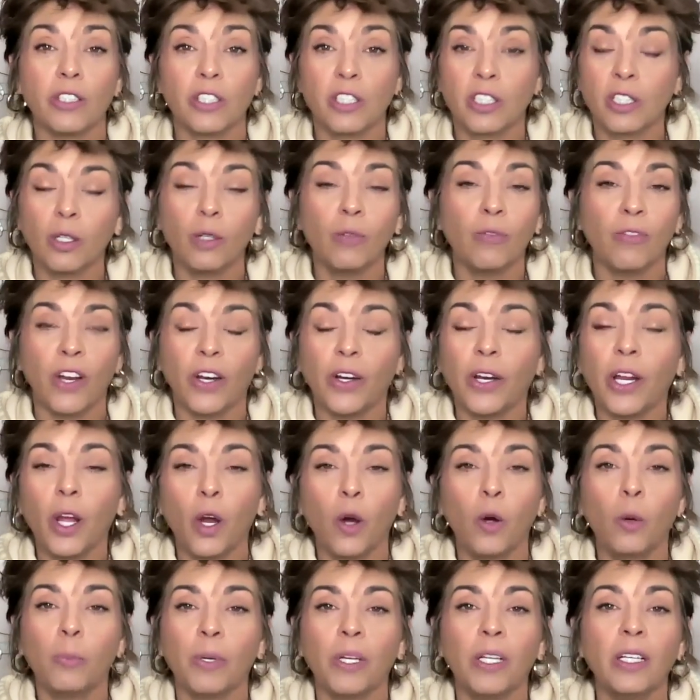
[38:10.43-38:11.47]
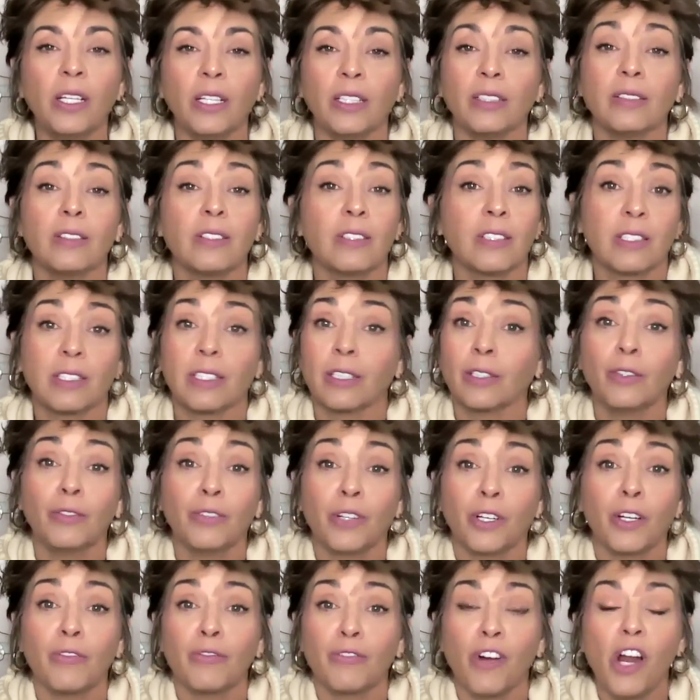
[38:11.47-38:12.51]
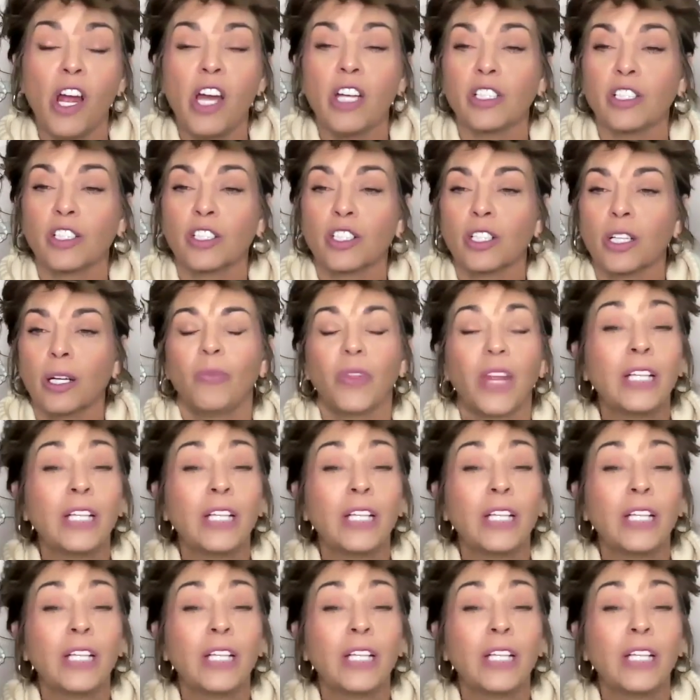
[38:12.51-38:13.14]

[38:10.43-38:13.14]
still very open and still very fresh.